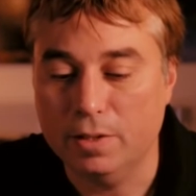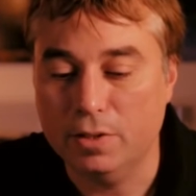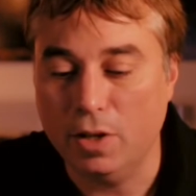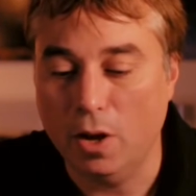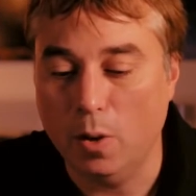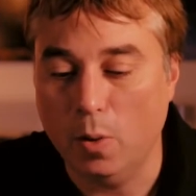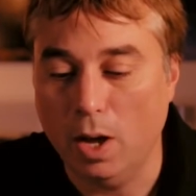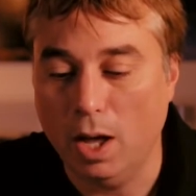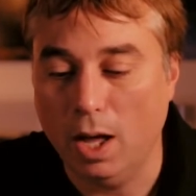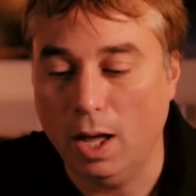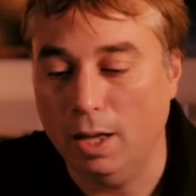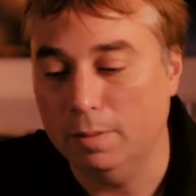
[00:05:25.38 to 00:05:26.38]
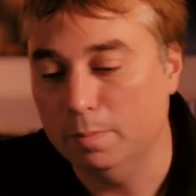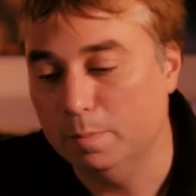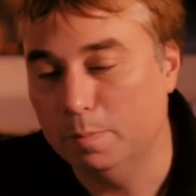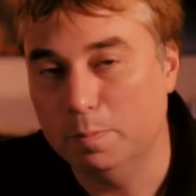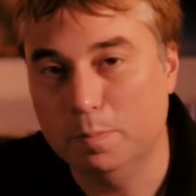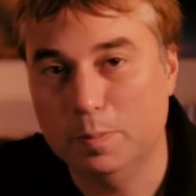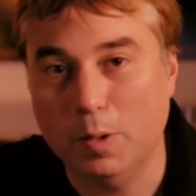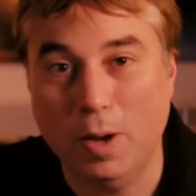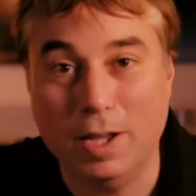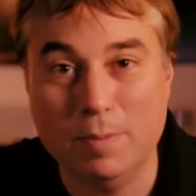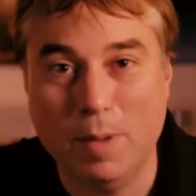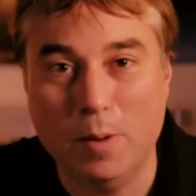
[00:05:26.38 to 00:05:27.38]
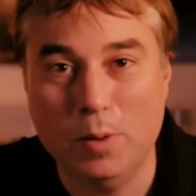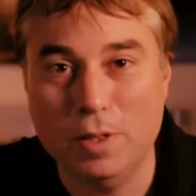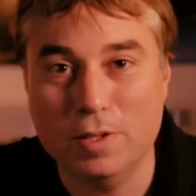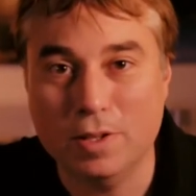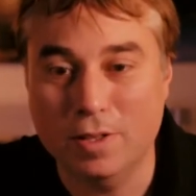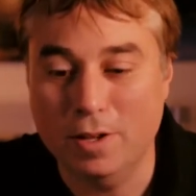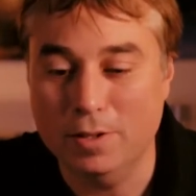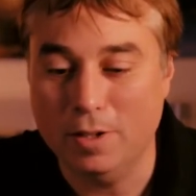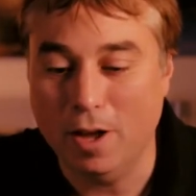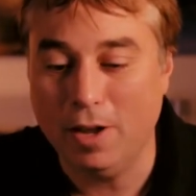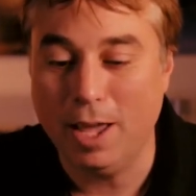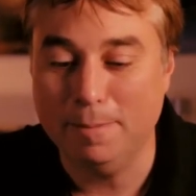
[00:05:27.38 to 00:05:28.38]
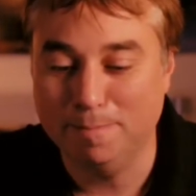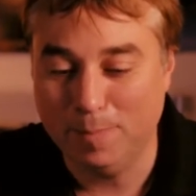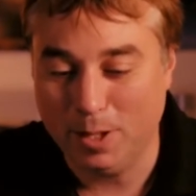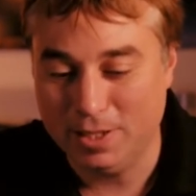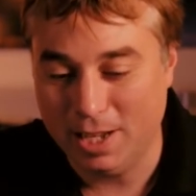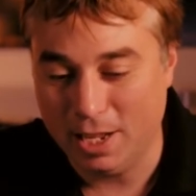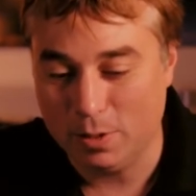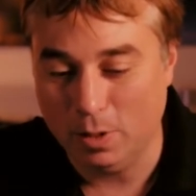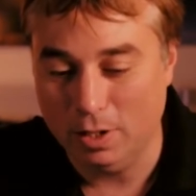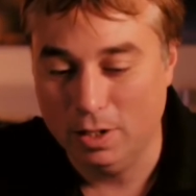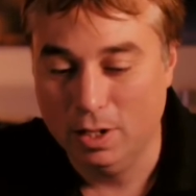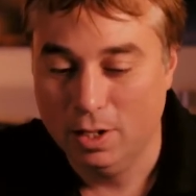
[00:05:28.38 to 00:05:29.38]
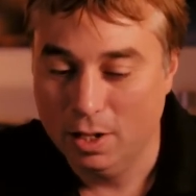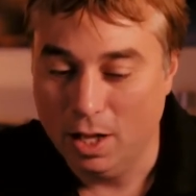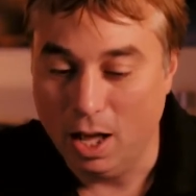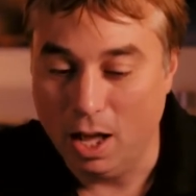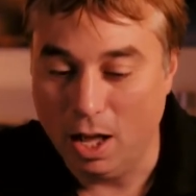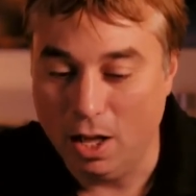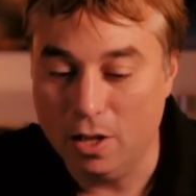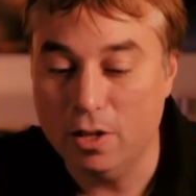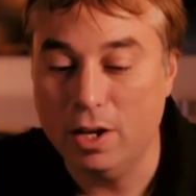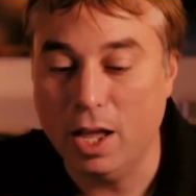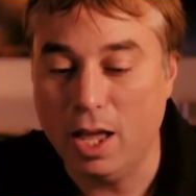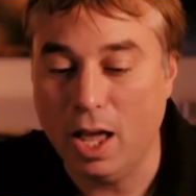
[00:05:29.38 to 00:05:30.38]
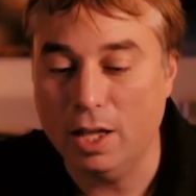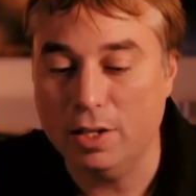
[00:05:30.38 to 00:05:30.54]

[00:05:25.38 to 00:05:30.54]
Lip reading: So I guess bear with us on those. Okay, on to the next one. Herne